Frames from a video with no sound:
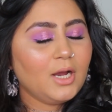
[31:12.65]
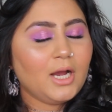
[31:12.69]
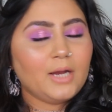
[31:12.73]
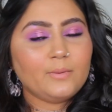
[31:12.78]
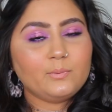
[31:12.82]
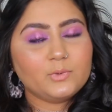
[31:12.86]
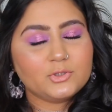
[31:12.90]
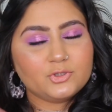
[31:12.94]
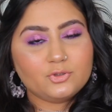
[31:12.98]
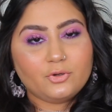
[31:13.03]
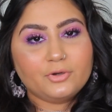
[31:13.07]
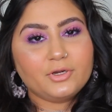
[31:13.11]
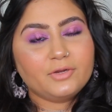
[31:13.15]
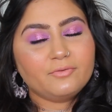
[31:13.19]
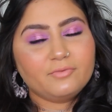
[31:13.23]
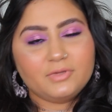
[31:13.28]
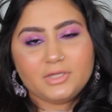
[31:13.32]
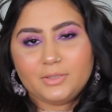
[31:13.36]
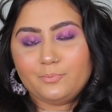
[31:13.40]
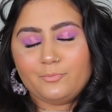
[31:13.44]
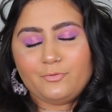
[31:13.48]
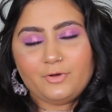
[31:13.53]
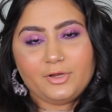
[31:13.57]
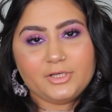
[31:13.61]
I was not
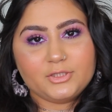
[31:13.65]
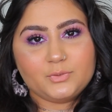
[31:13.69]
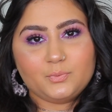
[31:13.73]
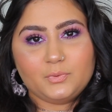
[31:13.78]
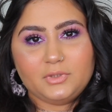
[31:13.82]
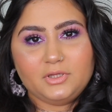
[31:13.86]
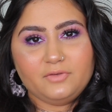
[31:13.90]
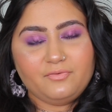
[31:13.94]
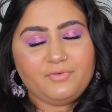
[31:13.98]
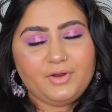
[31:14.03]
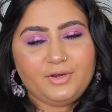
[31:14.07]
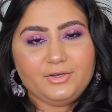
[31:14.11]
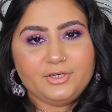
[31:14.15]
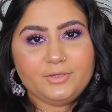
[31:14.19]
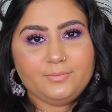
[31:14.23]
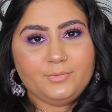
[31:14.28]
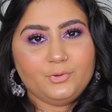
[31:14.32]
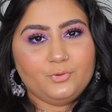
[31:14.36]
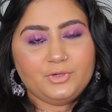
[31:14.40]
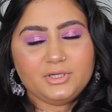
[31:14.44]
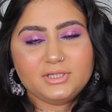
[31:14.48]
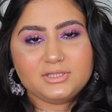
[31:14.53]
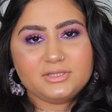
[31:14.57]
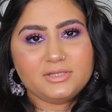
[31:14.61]
even impressed with the Fenty
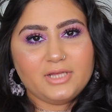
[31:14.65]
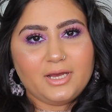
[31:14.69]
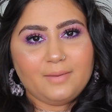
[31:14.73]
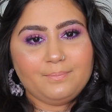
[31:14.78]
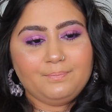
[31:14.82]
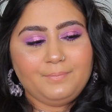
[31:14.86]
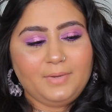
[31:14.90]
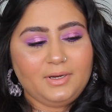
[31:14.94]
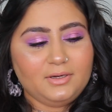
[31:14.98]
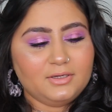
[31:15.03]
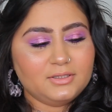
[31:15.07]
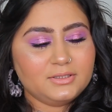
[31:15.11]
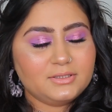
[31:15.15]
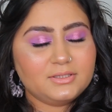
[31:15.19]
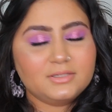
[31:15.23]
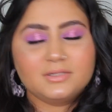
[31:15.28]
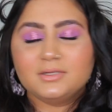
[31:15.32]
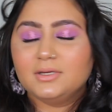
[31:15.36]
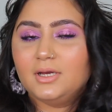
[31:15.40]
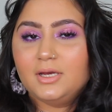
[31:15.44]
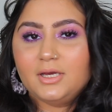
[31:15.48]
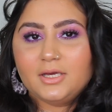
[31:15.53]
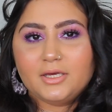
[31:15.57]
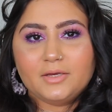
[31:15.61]
Beauty Snap palettes.
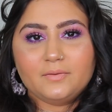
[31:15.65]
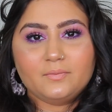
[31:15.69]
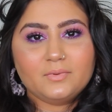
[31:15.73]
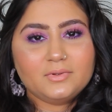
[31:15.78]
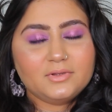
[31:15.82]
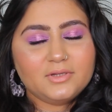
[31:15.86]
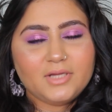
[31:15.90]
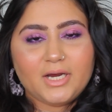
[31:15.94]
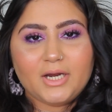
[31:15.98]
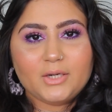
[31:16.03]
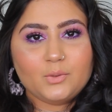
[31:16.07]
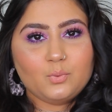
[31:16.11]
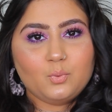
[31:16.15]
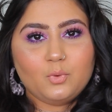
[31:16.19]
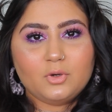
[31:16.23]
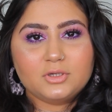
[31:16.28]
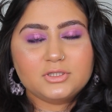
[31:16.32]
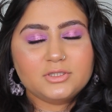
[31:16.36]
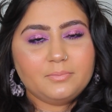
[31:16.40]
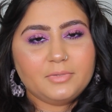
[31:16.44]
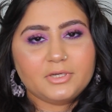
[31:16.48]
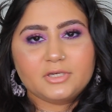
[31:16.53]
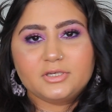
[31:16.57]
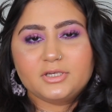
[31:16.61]
Even that
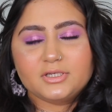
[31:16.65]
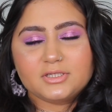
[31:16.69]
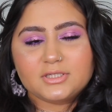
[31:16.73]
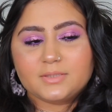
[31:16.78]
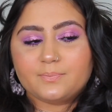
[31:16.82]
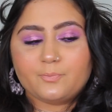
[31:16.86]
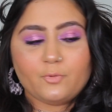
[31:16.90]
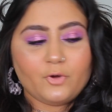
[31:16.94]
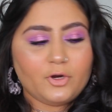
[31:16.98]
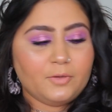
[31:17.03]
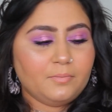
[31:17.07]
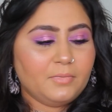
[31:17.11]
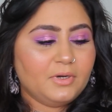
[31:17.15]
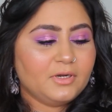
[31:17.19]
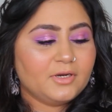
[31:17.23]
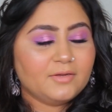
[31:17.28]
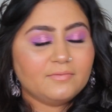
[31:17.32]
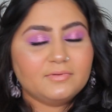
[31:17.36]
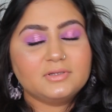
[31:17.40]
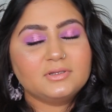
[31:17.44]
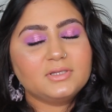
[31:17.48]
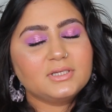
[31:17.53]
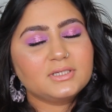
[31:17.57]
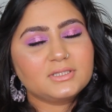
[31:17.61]
was a big disappointment.
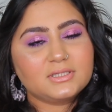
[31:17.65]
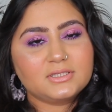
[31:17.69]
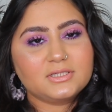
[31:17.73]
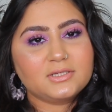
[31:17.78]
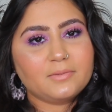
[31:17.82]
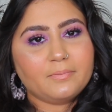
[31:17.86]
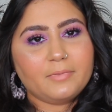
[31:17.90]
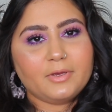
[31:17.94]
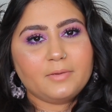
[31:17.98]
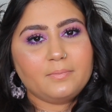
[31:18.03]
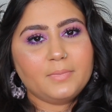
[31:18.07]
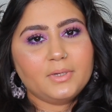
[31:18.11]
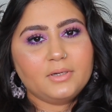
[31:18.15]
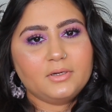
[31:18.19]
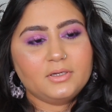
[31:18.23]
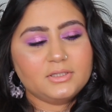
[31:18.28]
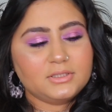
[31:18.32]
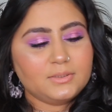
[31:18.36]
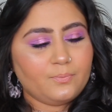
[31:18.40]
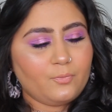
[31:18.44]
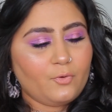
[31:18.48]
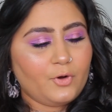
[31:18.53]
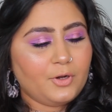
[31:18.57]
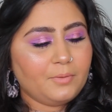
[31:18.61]
Even this is a big
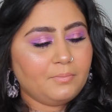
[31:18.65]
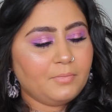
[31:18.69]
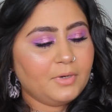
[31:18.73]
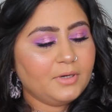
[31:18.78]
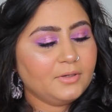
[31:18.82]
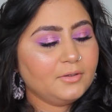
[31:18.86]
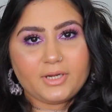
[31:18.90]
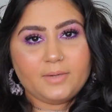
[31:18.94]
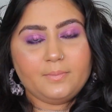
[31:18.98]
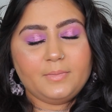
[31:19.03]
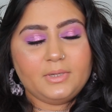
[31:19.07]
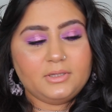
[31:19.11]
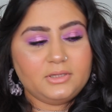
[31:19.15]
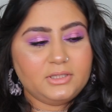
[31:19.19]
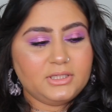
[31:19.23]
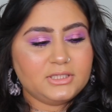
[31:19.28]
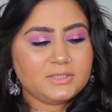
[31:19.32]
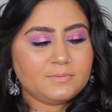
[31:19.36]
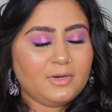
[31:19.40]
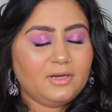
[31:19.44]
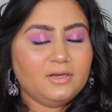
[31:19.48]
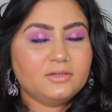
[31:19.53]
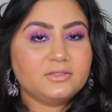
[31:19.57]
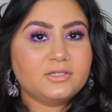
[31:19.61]
disappointment. I recommend
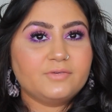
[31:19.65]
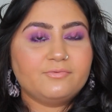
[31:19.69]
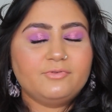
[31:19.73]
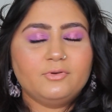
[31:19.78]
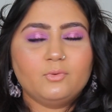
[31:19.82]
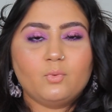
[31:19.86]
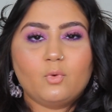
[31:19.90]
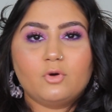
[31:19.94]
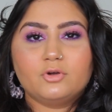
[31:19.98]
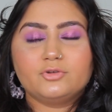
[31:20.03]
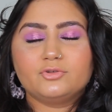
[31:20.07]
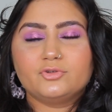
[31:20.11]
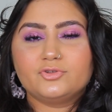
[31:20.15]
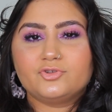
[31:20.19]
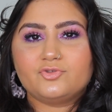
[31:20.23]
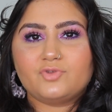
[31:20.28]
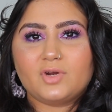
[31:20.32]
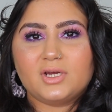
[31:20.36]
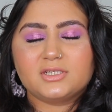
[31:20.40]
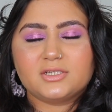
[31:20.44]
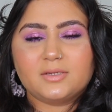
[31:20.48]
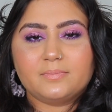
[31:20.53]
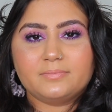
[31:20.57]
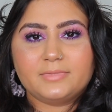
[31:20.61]
these palettes. If you want to
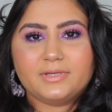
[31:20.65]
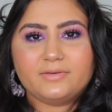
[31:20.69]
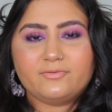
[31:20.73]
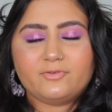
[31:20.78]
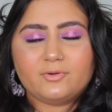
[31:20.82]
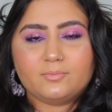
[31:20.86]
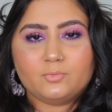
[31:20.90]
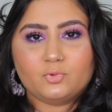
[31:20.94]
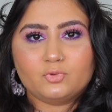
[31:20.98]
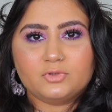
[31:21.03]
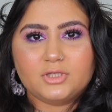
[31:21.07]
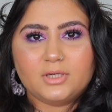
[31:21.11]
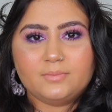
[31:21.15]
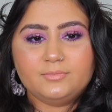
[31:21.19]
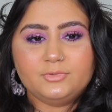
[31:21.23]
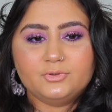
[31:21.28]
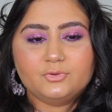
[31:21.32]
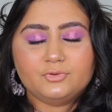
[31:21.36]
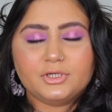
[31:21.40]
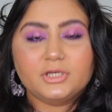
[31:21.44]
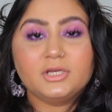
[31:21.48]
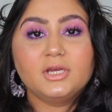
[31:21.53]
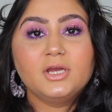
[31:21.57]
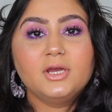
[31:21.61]
try something from Huda
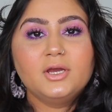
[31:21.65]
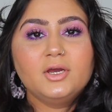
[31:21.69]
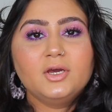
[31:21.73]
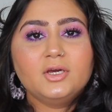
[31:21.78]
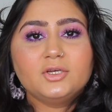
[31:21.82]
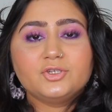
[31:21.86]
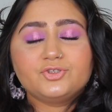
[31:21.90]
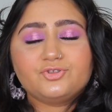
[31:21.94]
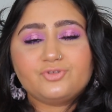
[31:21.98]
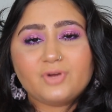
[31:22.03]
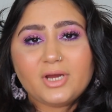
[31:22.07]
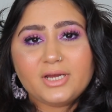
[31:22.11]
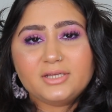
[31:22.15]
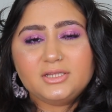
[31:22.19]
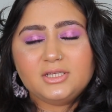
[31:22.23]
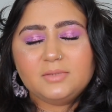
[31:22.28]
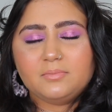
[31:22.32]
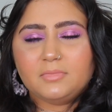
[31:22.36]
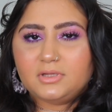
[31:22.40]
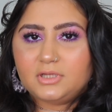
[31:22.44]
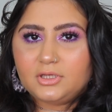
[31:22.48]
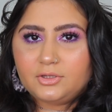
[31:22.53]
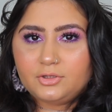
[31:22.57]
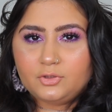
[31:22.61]
Beauty, try the
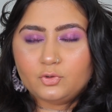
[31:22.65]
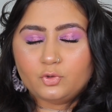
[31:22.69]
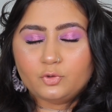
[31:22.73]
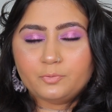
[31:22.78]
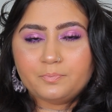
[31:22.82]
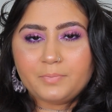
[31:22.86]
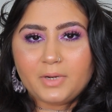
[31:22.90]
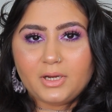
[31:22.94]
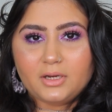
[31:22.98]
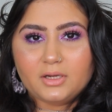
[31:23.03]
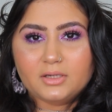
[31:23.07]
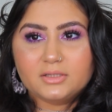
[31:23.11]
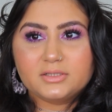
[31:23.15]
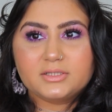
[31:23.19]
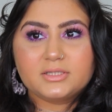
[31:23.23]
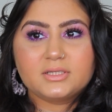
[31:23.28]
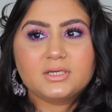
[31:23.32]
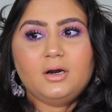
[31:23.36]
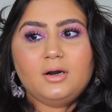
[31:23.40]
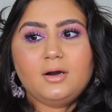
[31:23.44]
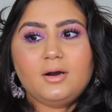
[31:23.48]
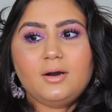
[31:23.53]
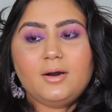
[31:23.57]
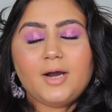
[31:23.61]
mini nude palettes.
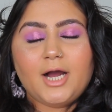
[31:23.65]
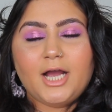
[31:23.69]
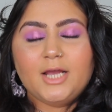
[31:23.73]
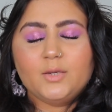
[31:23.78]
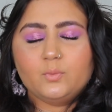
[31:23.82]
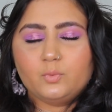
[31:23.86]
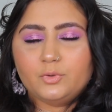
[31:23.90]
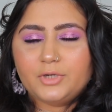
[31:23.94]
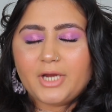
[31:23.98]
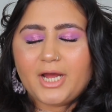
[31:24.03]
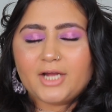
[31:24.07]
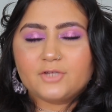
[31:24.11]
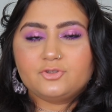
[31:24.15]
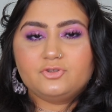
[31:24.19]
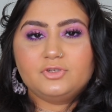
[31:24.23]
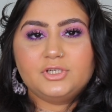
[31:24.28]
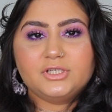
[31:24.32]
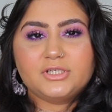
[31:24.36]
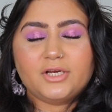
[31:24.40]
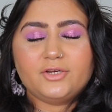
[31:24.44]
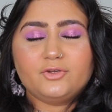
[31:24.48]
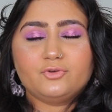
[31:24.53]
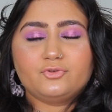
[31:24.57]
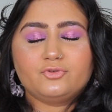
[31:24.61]
I would
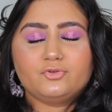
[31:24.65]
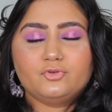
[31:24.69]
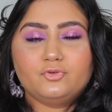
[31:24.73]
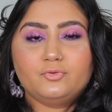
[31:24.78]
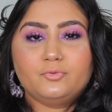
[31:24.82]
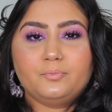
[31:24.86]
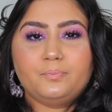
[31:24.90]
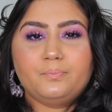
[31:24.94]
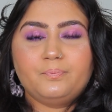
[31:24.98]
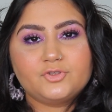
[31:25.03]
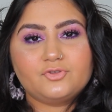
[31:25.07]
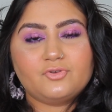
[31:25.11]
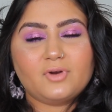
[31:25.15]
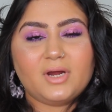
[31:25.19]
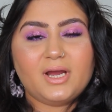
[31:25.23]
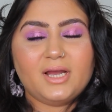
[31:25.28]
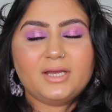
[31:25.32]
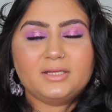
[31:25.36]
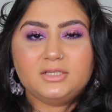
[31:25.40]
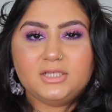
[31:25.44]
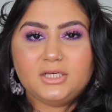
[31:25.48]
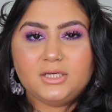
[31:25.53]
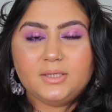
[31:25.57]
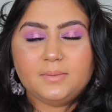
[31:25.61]
actually tell you to
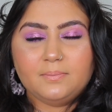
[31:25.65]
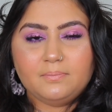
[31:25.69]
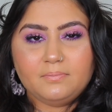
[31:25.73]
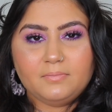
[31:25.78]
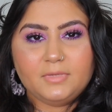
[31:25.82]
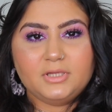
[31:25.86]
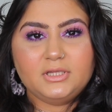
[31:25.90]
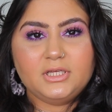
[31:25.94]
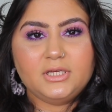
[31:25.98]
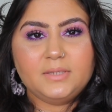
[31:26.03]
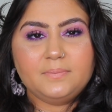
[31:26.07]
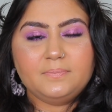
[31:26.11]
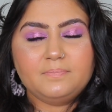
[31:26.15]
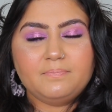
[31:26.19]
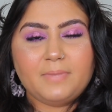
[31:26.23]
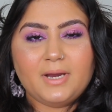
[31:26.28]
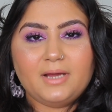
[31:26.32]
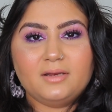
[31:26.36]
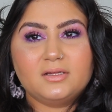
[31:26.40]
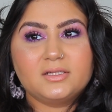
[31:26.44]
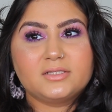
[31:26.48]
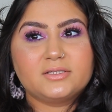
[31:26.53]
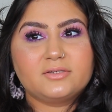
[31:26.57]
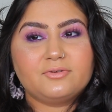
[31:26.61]
try the mini
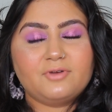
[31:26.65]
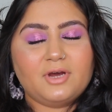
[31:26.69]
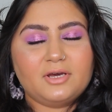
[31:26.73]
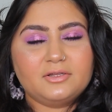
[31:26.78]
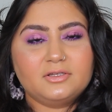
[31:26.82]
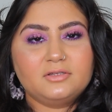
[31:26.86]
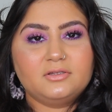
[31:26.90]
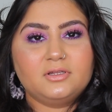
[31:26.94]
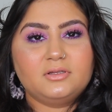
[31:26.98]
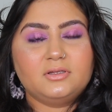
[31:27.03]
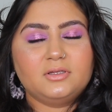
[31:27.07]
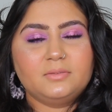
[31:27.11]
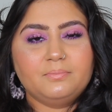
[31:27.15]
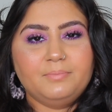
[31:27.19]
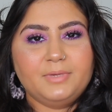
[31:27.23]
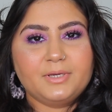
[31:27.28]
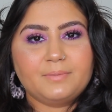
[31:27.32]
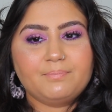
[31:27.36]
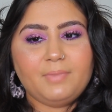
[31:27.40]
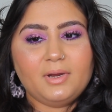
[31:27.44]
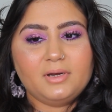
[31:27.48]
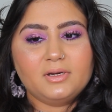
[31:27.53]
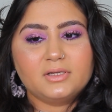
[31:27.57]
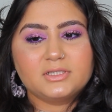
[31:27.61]
palettes rather than the
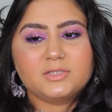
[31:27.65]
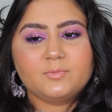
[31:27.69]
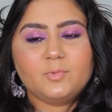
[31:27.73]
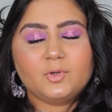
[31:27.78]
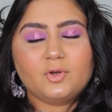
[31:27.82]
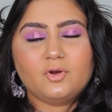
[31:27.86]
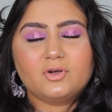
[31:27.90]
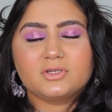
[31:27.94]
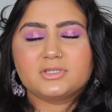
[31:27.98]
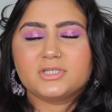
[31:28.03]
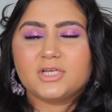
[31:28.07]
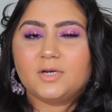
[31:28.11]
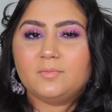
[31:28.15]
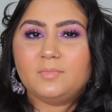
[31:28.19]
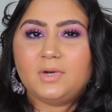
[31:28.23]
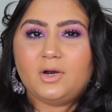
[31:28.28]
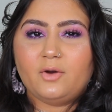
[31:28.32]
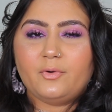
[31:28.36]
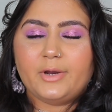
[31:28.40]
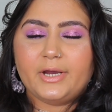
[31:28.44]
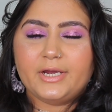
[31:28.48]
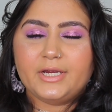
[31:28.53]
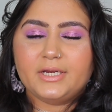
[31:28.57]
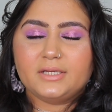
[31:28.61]
big palettes, because
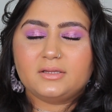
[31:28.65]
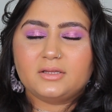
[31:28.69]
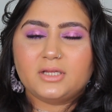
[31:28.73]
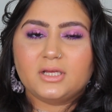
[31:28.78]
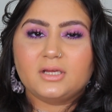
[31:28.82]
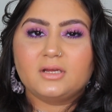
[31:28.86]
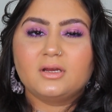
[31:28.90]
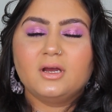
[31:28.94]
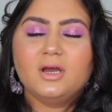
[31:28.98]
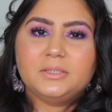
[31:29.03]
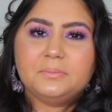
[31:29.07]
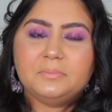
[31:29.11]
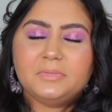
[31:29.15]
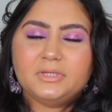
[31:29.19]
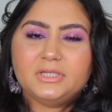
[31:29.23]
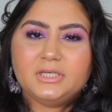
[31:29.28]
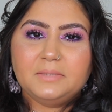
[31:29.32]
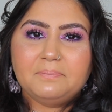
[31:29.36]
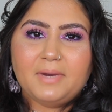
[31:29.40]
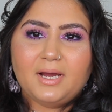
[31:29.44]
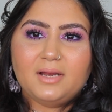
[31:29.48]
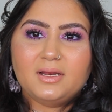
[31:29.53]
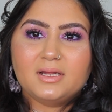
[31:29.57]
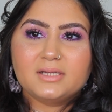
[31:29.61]
somehow I think the
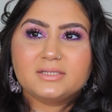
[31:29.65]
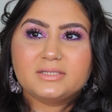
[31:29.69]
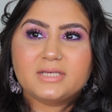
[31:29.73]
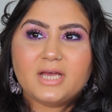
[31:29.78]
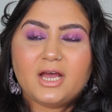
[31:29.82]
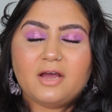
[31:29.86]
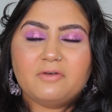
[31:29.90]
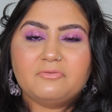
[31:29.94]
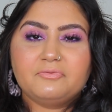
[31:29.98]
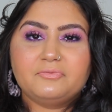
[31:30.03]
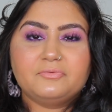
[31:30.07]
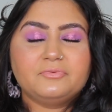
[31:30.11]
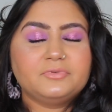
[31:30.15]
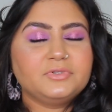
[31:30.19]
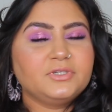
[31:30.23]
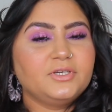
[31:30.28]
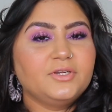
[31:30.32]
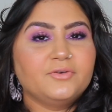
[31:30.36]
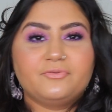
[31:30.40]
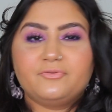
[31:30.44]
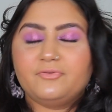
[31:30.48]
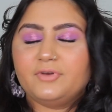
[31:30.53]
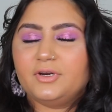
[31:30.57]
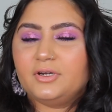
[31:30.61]
mini palettes have
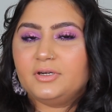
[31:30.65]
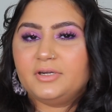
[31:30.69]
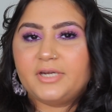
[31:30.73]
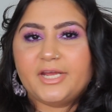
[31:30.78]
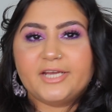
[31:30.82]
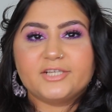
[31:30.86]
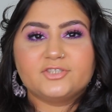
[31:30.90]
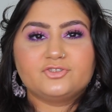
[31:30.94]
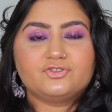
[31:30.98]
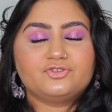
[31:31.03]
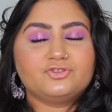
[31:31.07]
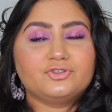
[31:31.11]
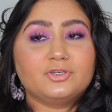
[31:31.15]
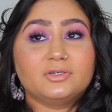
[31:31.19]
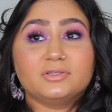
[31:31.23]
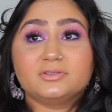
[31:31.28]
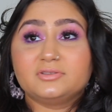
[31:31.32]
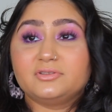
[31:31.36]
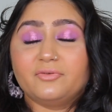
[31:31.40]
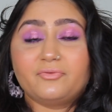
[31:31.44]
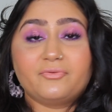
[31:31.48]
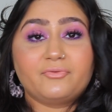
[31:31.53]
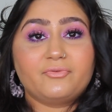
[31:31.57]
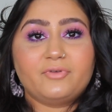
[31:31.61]
different
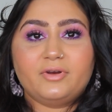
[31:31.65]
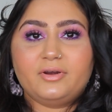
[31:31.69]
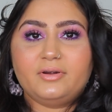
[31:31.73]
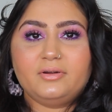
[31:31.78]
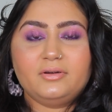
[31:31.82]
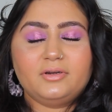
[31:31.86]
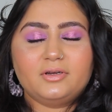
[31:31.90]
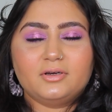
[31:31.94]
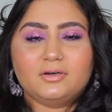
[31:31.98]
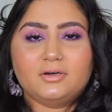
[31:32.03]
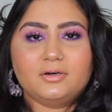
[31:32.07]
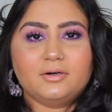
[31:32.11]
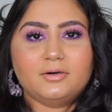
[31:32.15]
textures, different